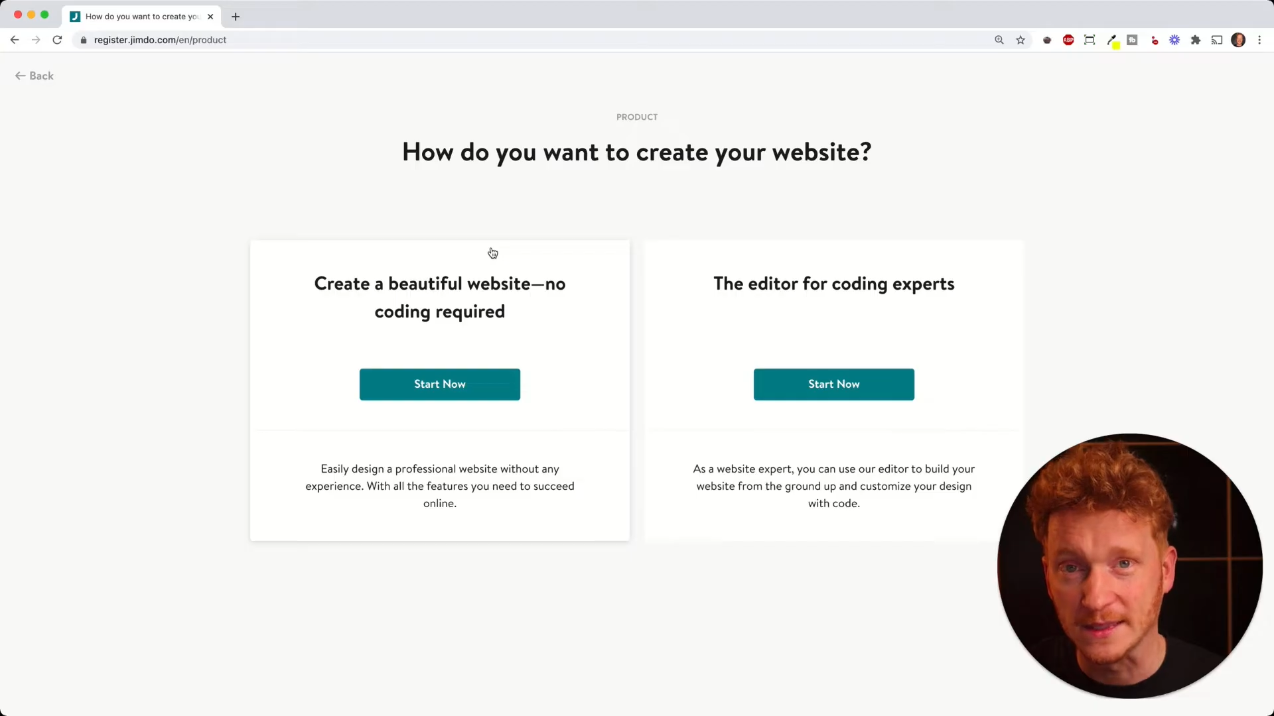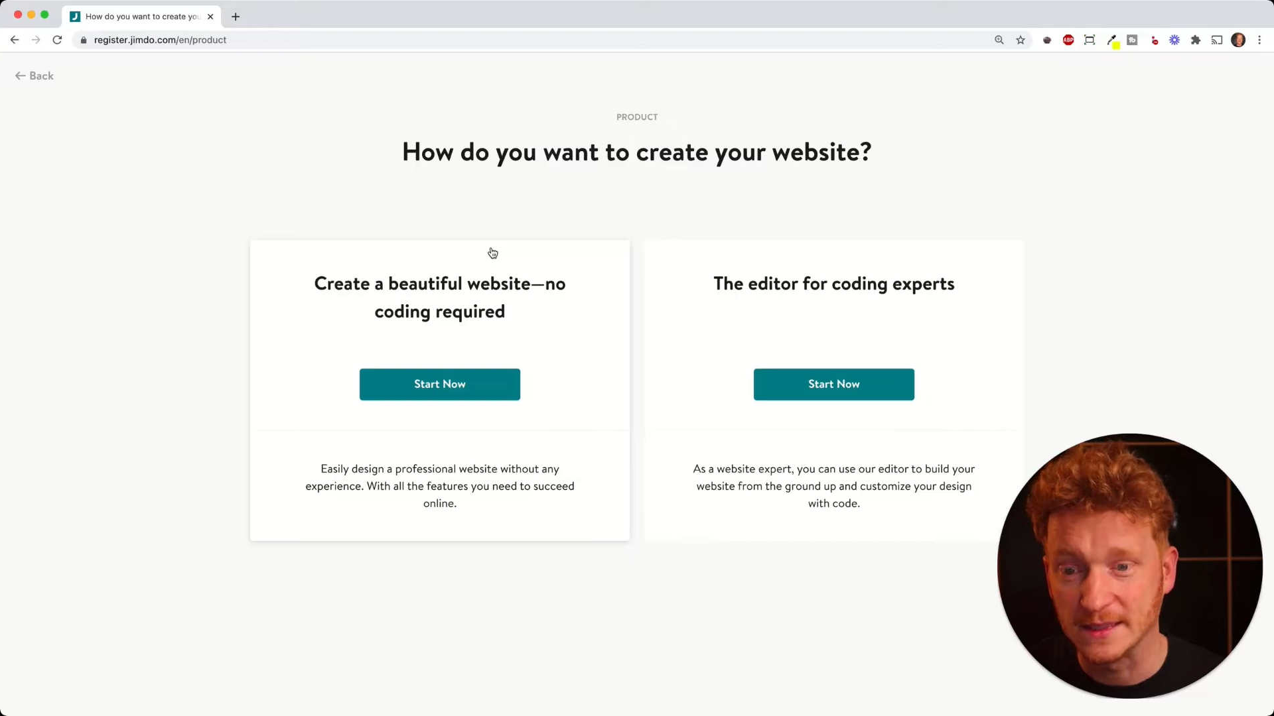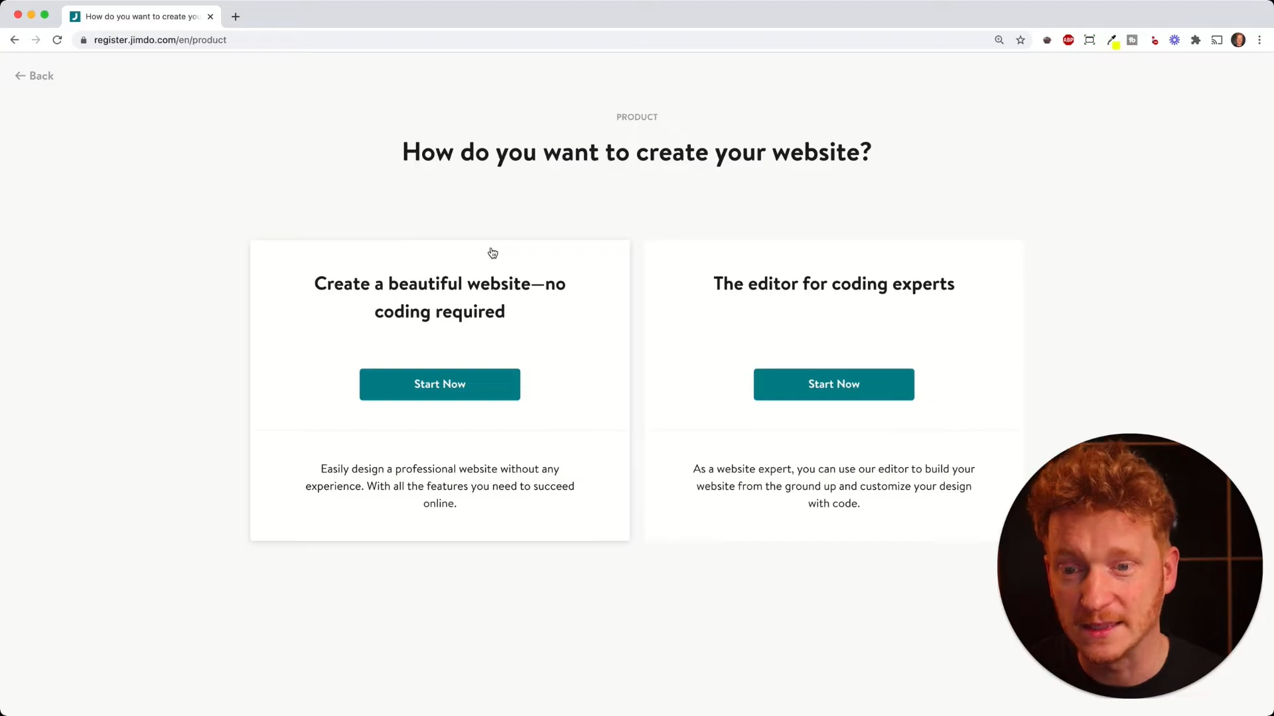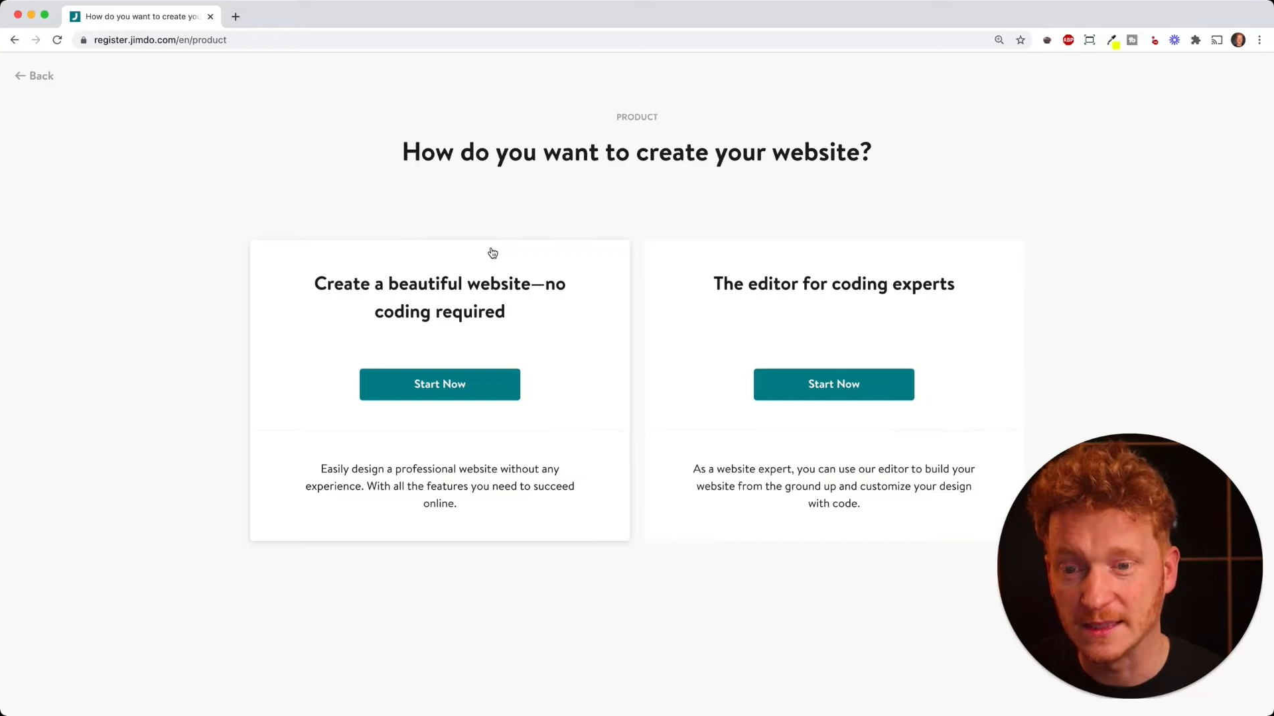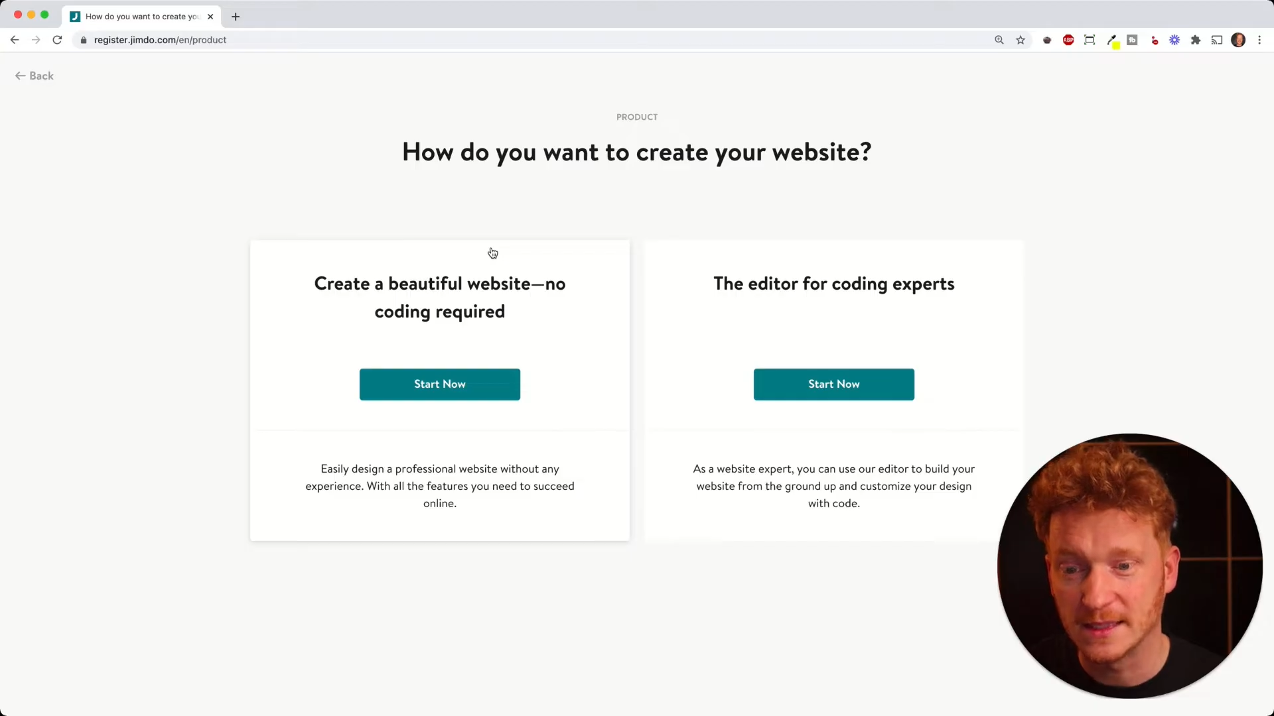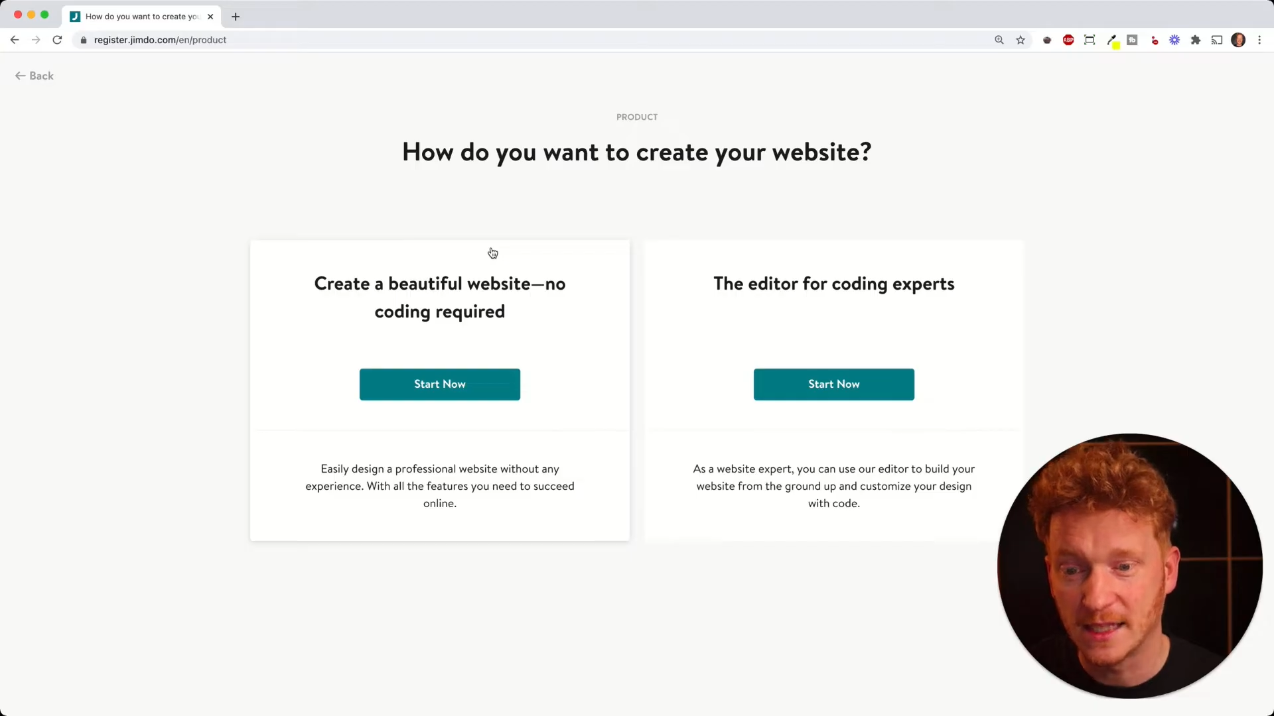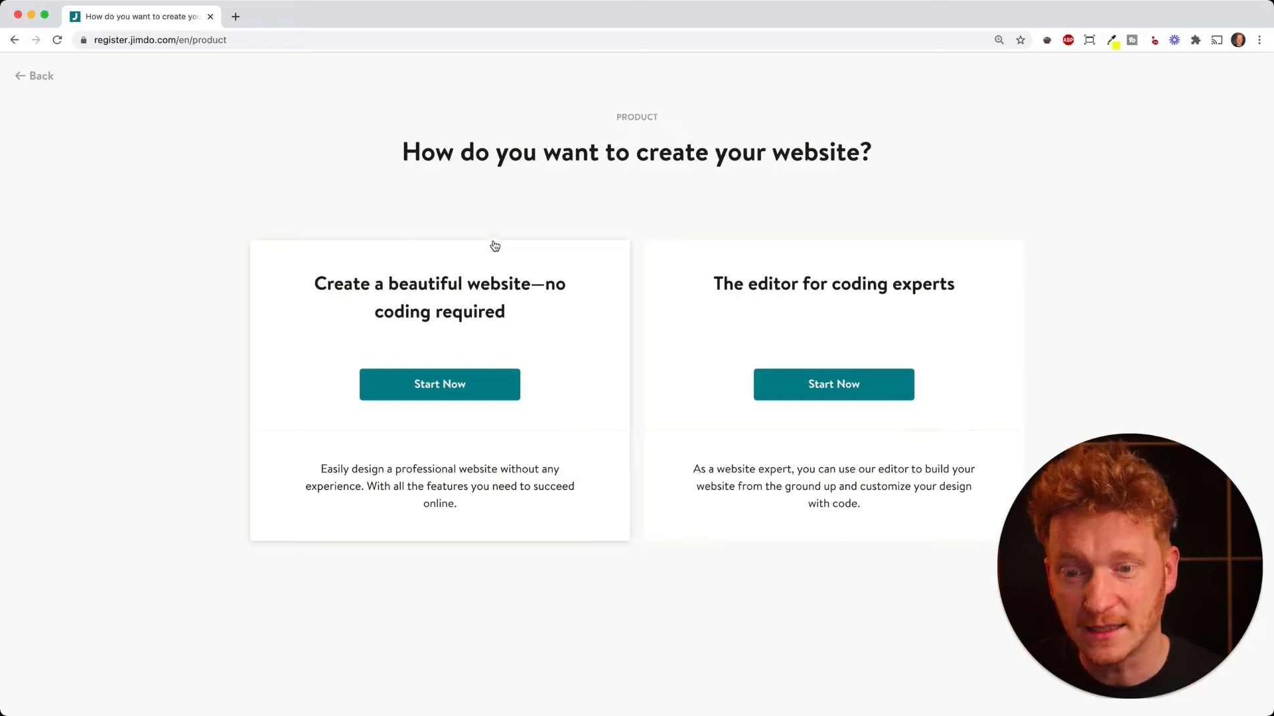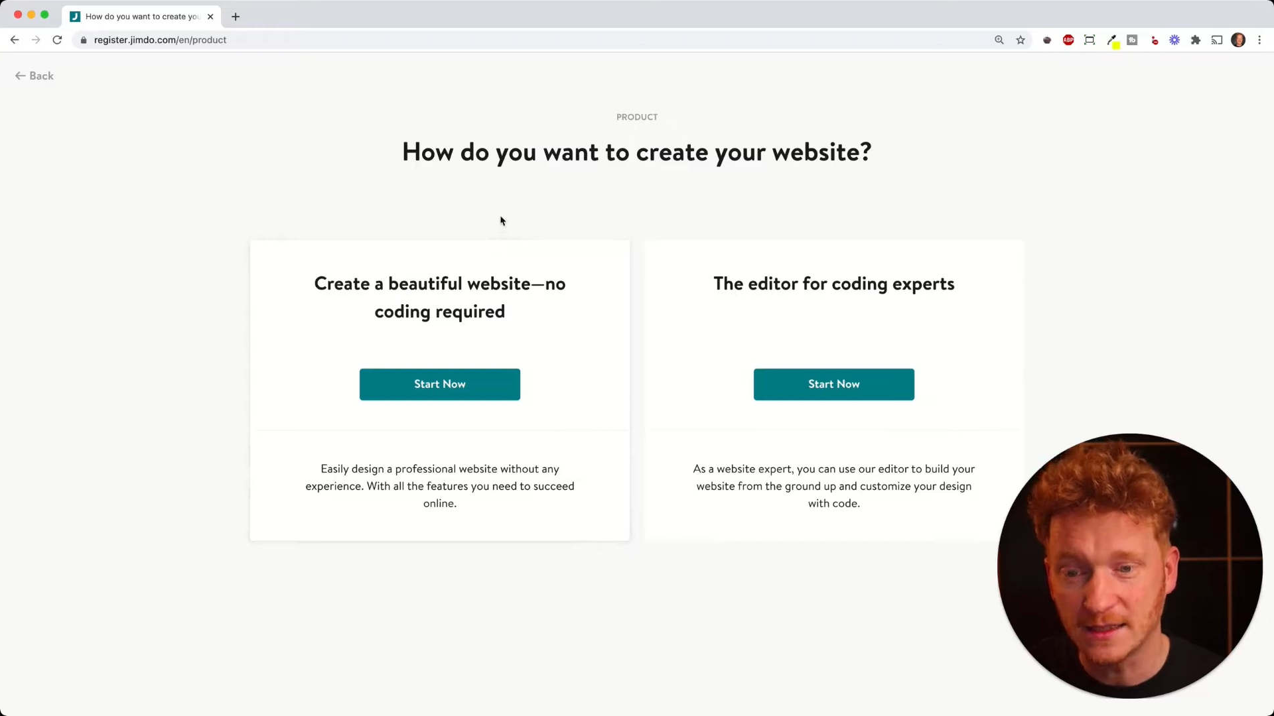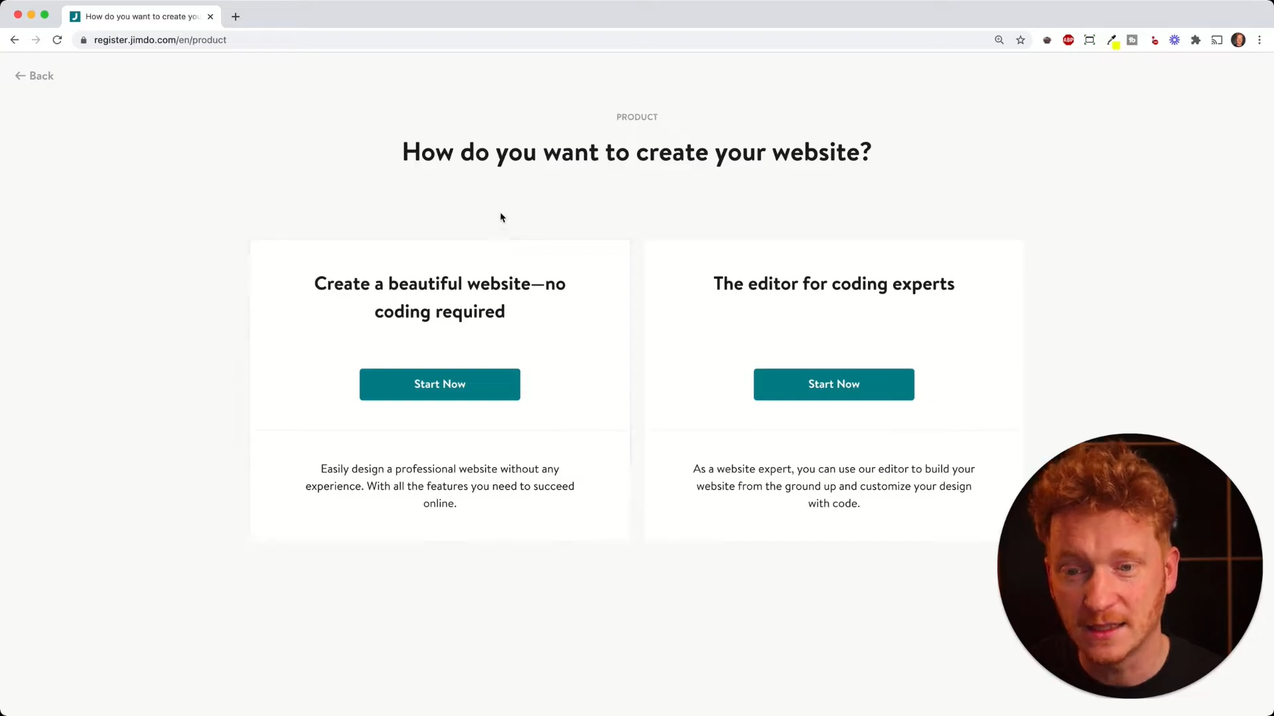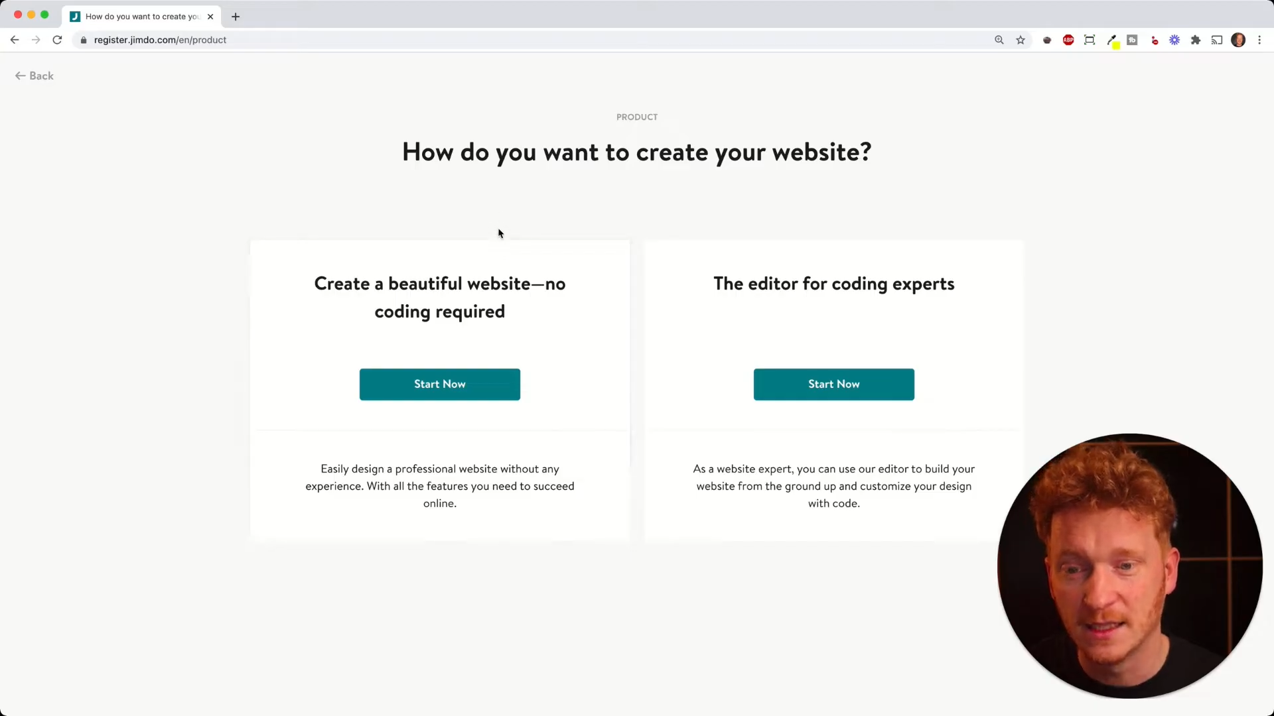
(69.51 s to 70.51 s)
and C S
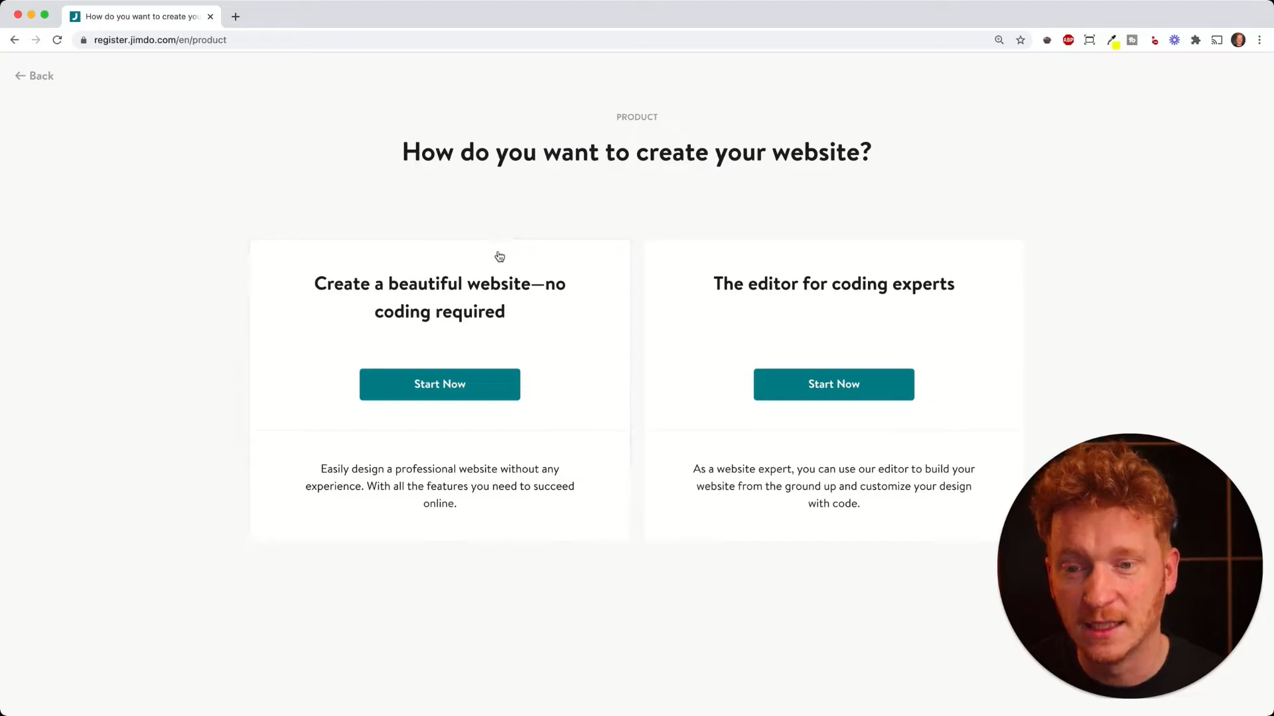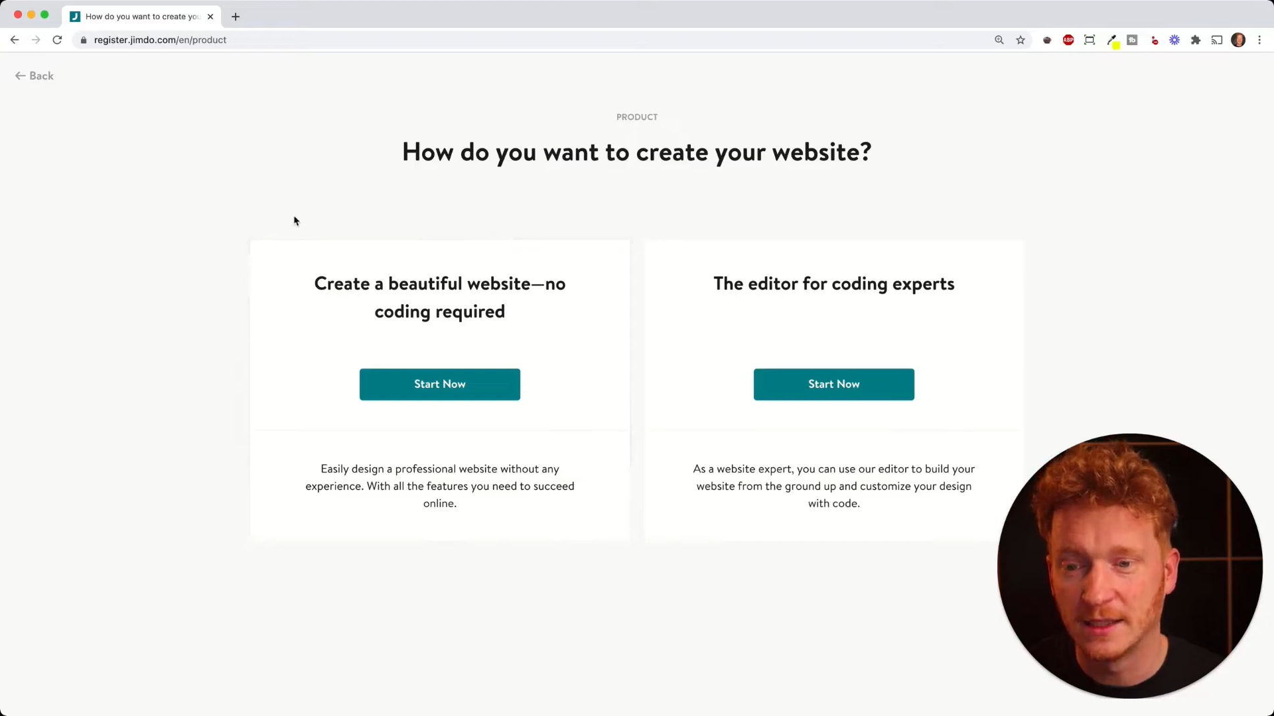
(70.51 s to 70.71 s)
S,